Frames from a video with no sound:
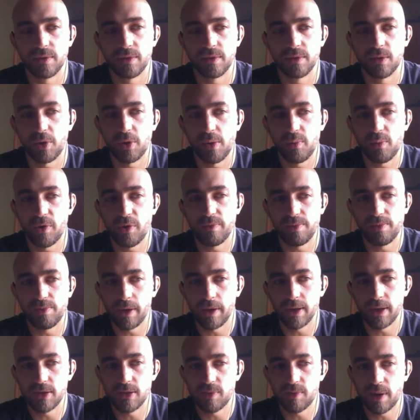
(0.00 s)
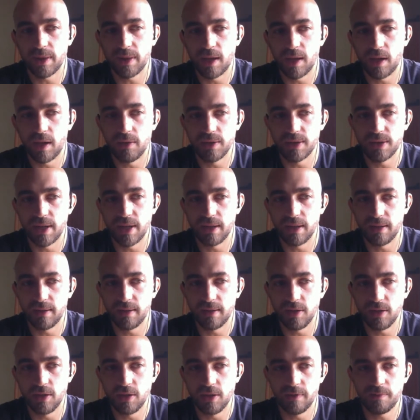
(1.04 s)
problem with plugins right now is that
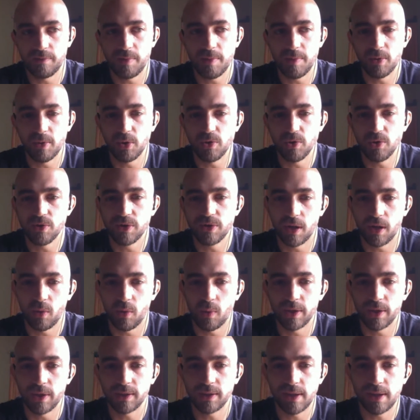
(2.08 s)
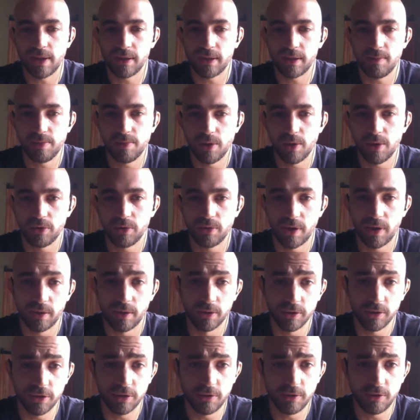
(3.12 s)
if people use the one-click deploy to
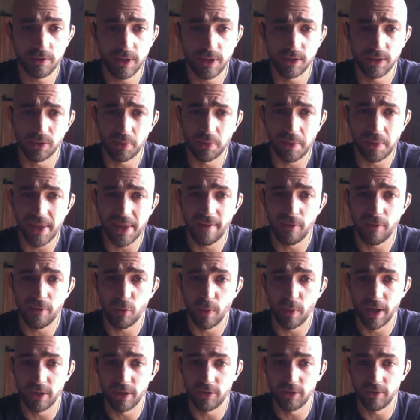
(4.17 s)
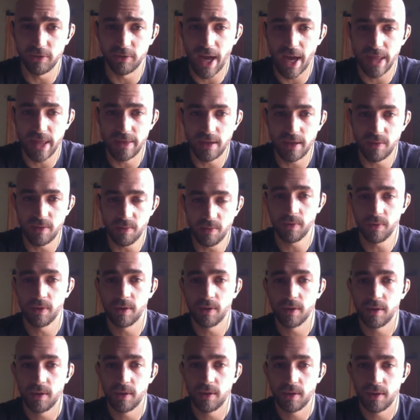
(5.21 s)
Heroku, they don't really have a way to add them.
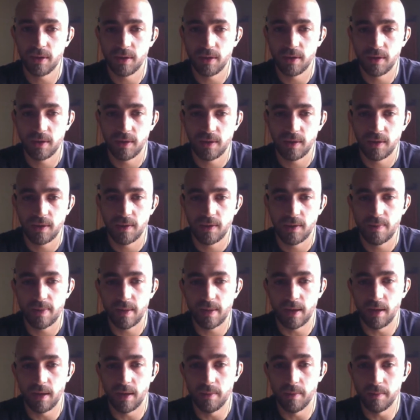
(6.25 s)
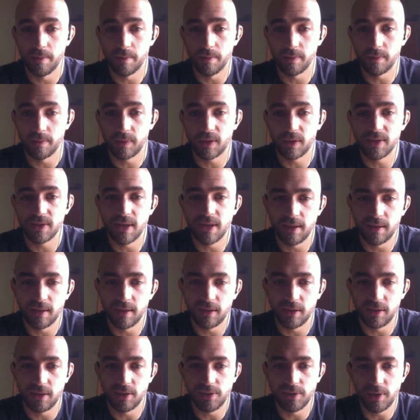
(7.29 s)
Because then
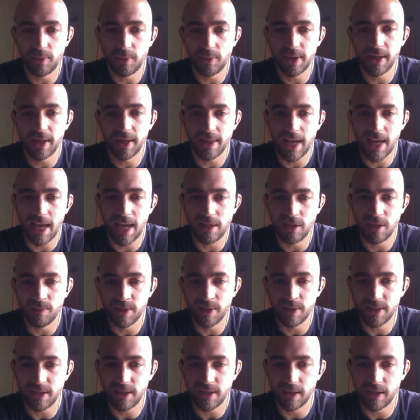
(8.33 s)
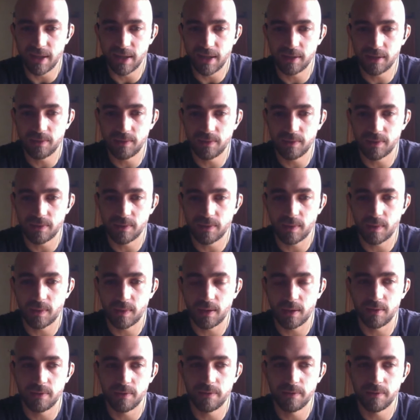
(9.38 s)
the only way they can add them is like
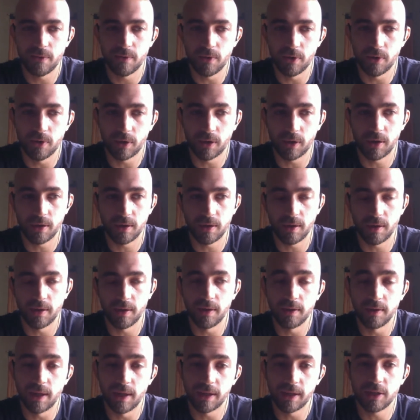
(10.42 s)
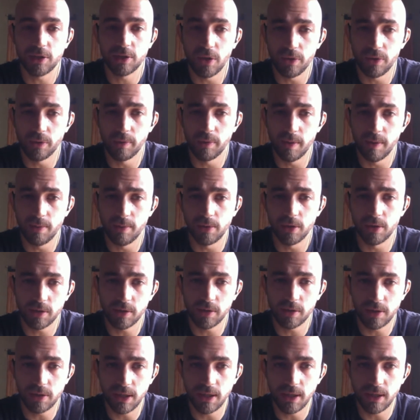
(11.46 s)
fork, like clone the repo
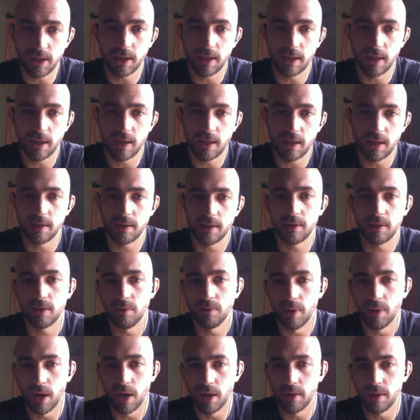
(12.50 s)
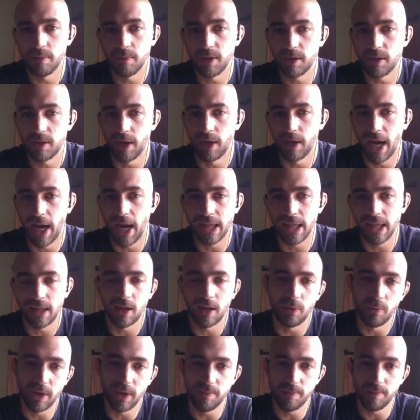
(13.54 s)
locally and then run Meteor add and then
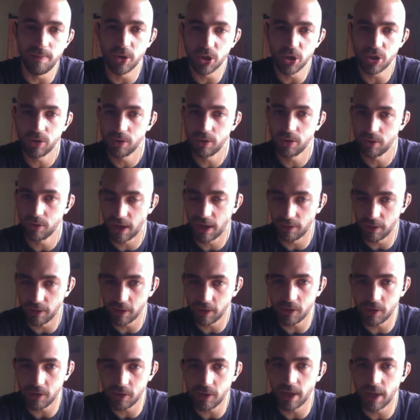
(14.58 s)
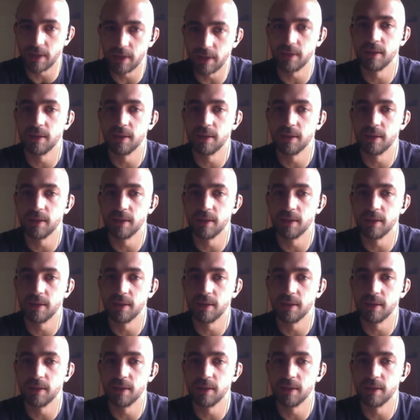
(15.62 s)
re-push to Heroku. And